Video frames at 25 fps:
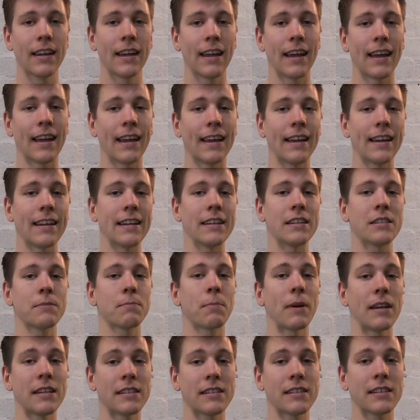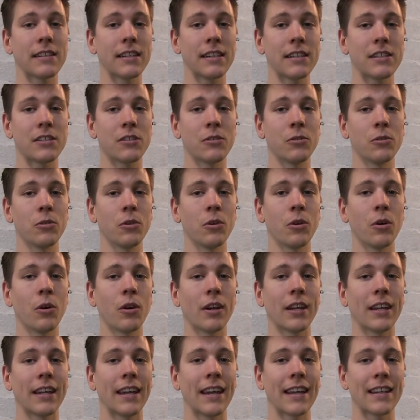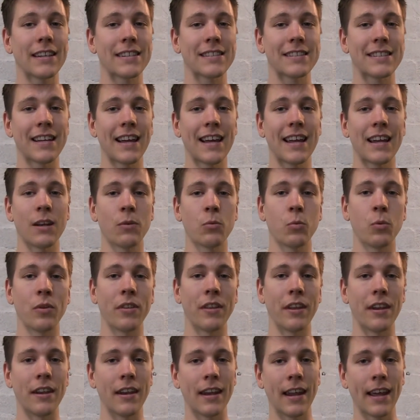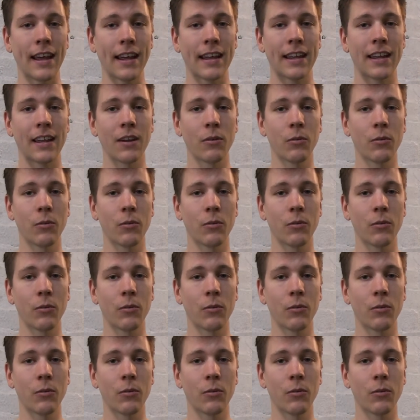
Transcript: And basically to get started with the neck,